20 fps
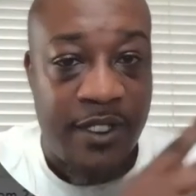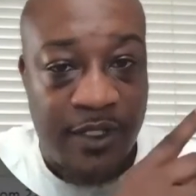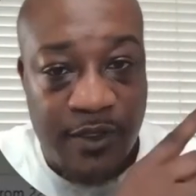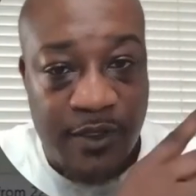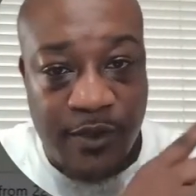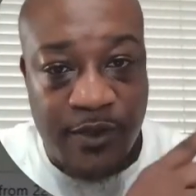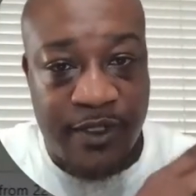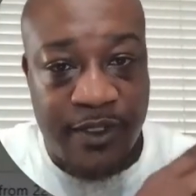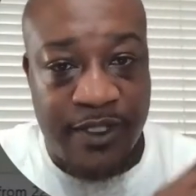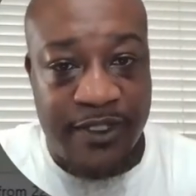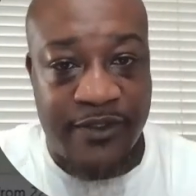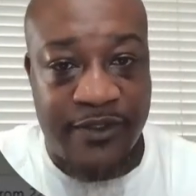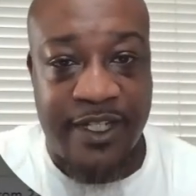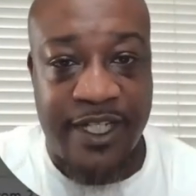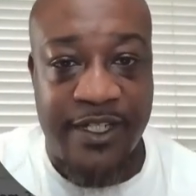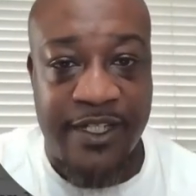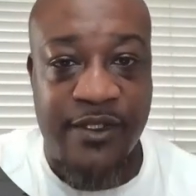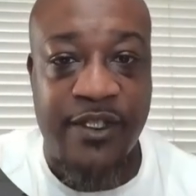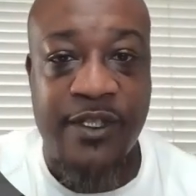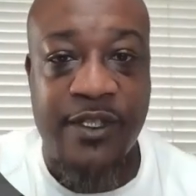going
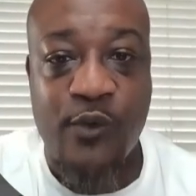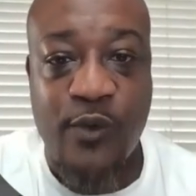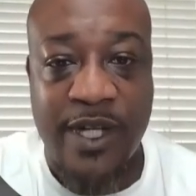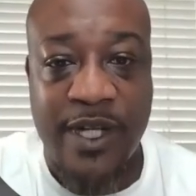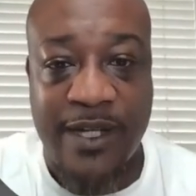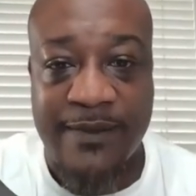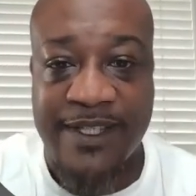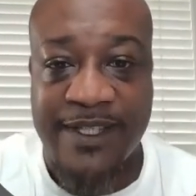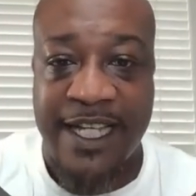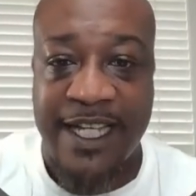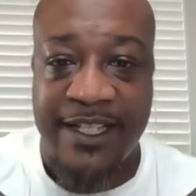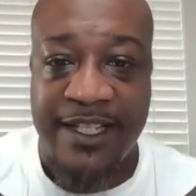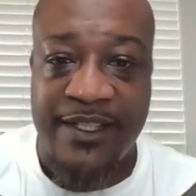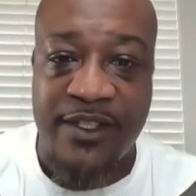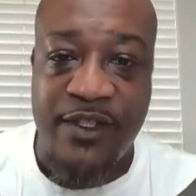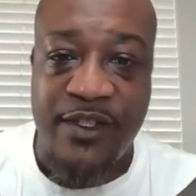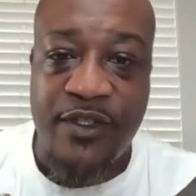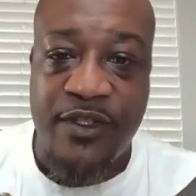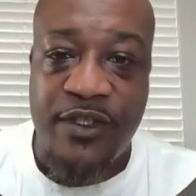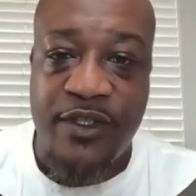straight to your website so
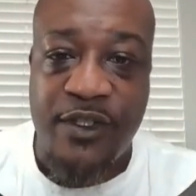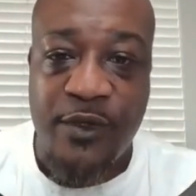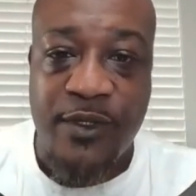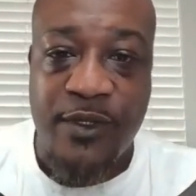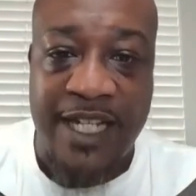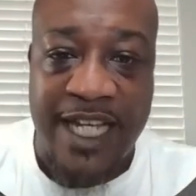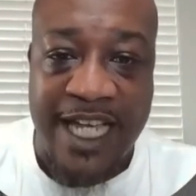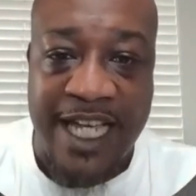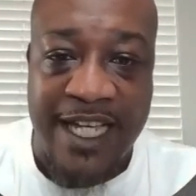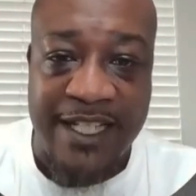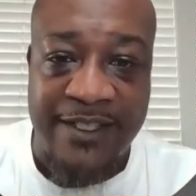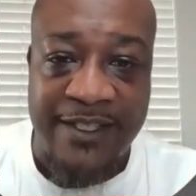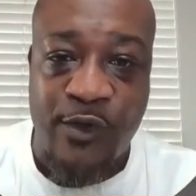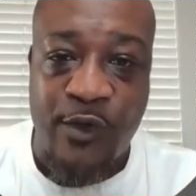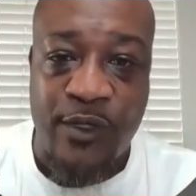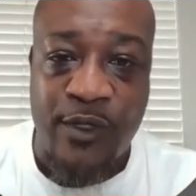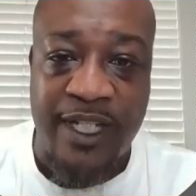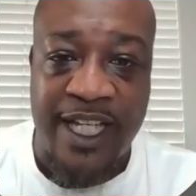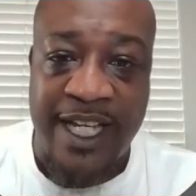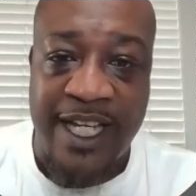you can utilize the
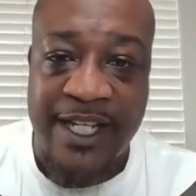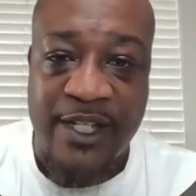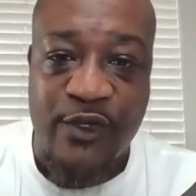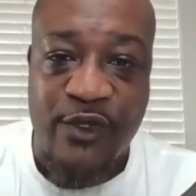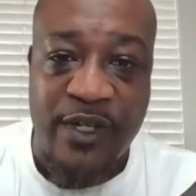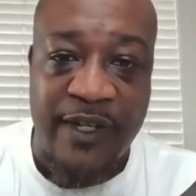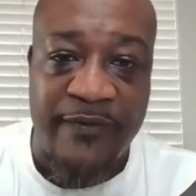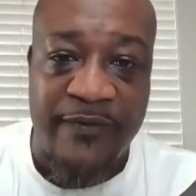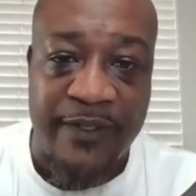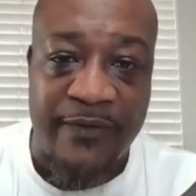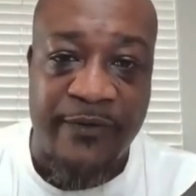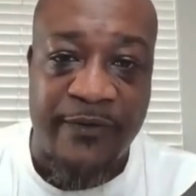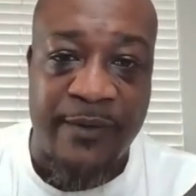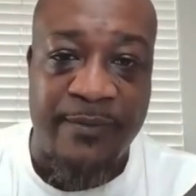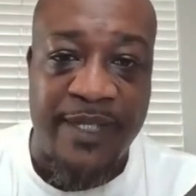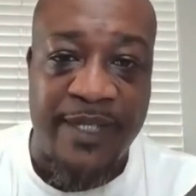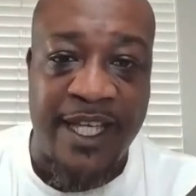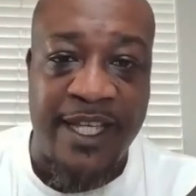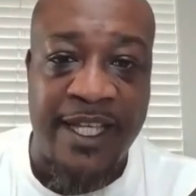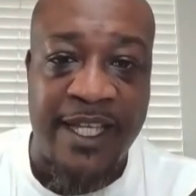organic traffic from
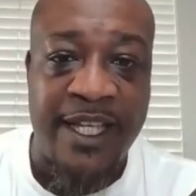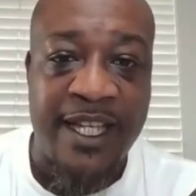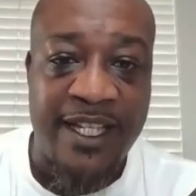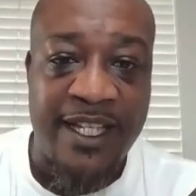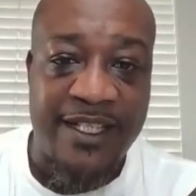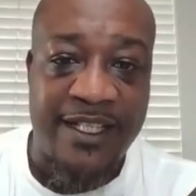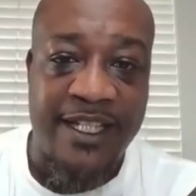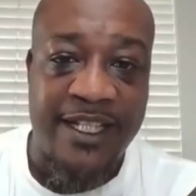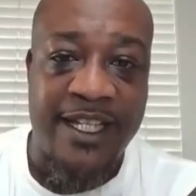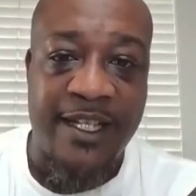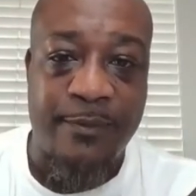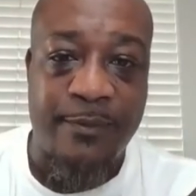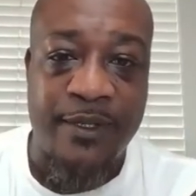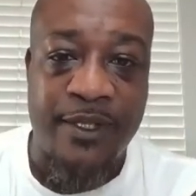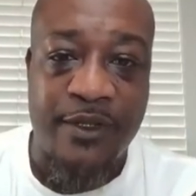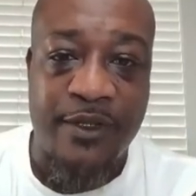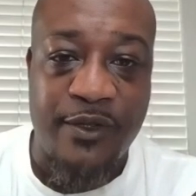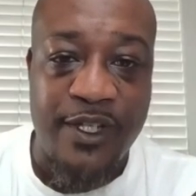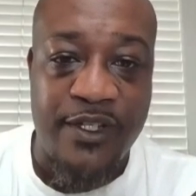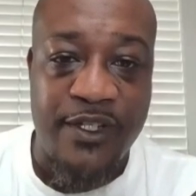that to help
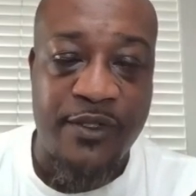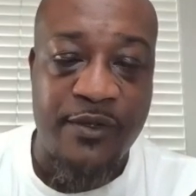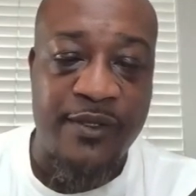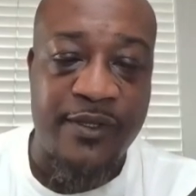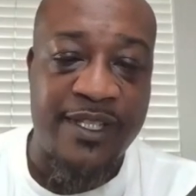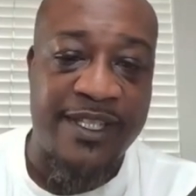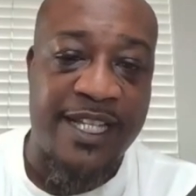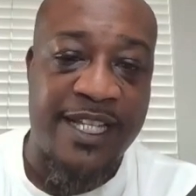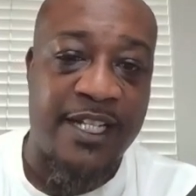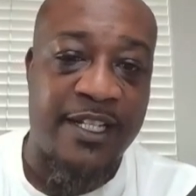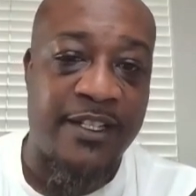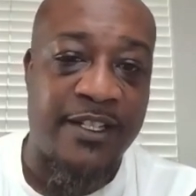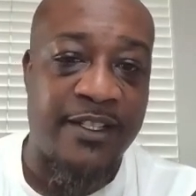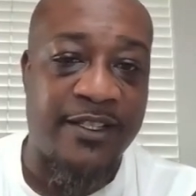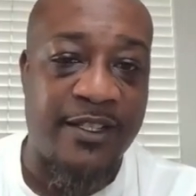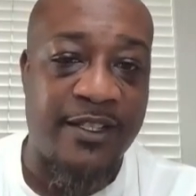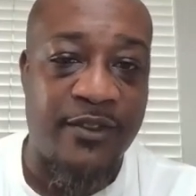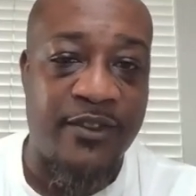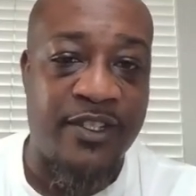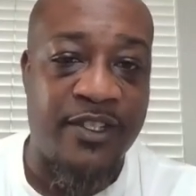increase you inside of the
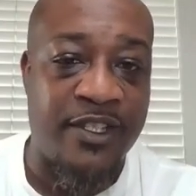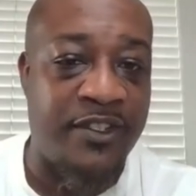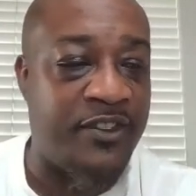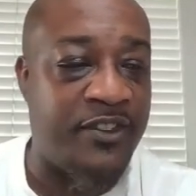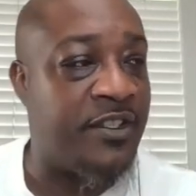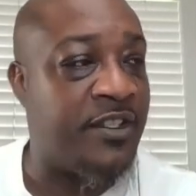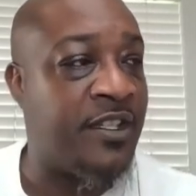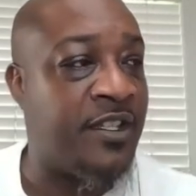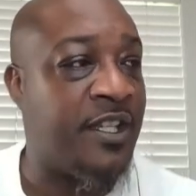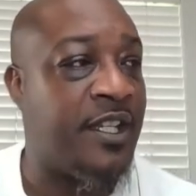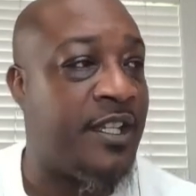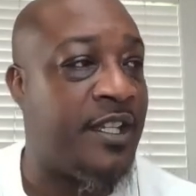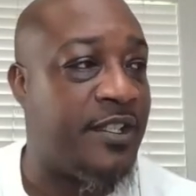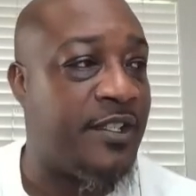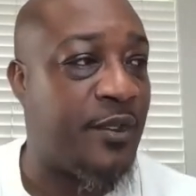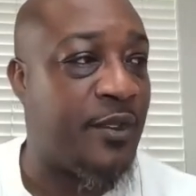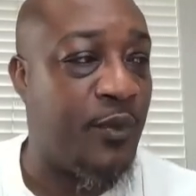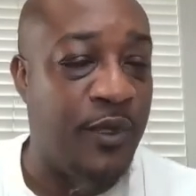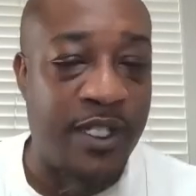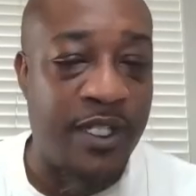search engine.
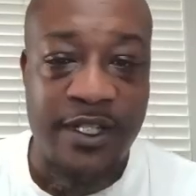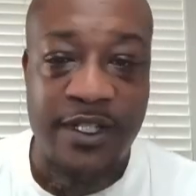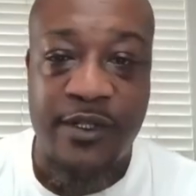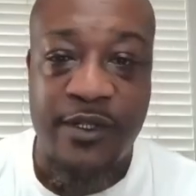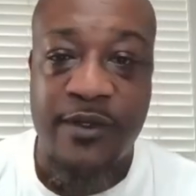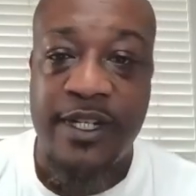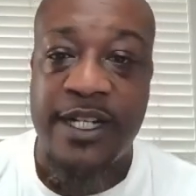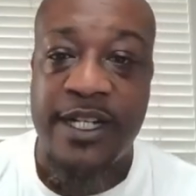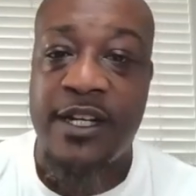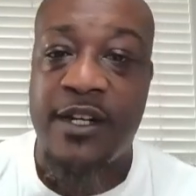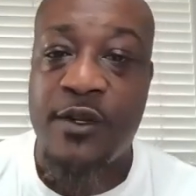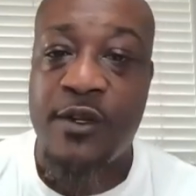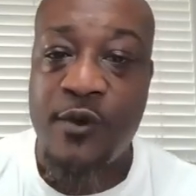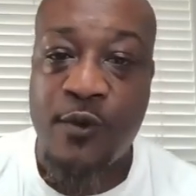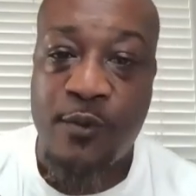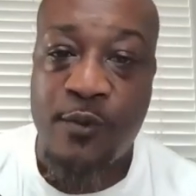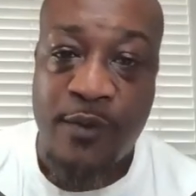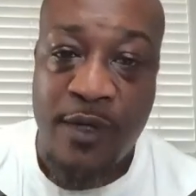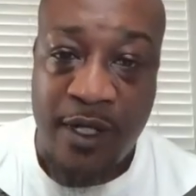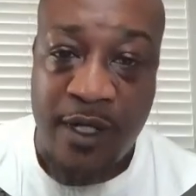So we're going to create our
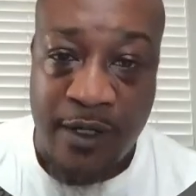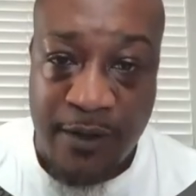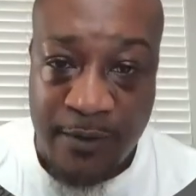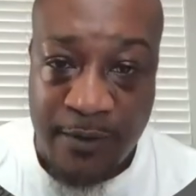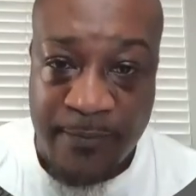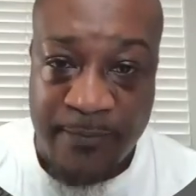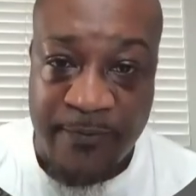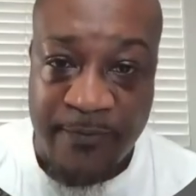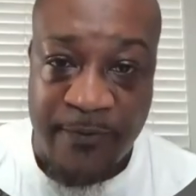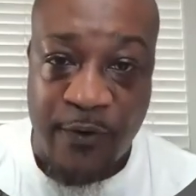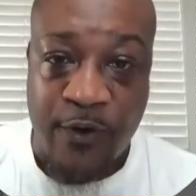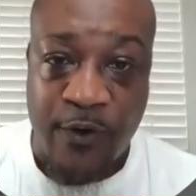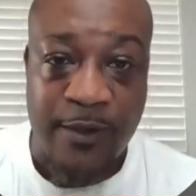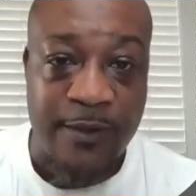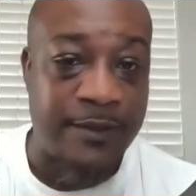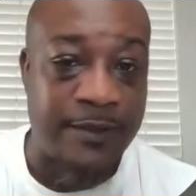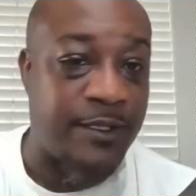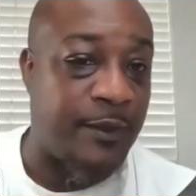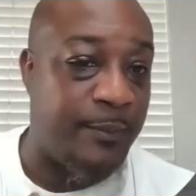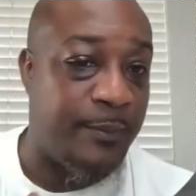own
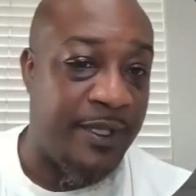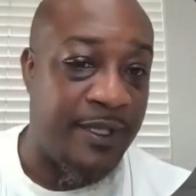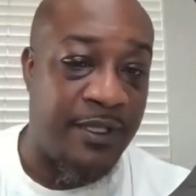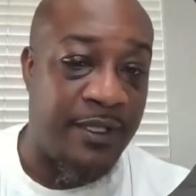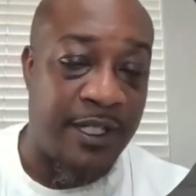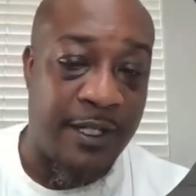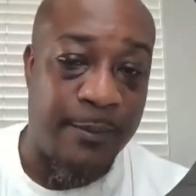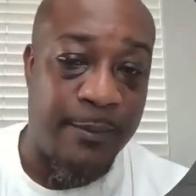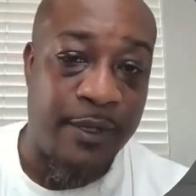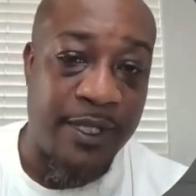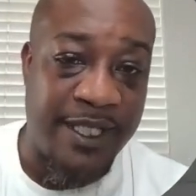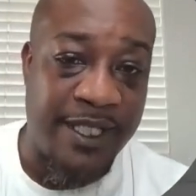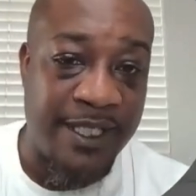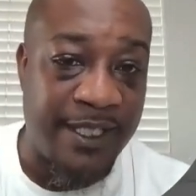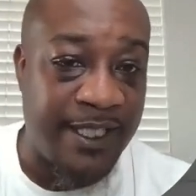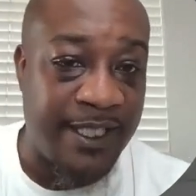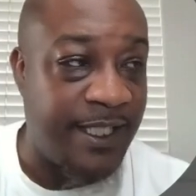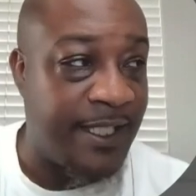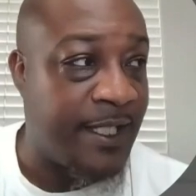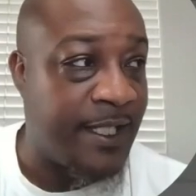forms or booking
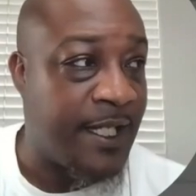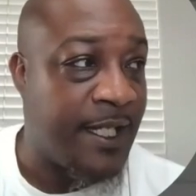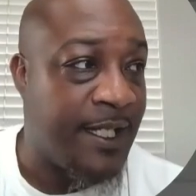link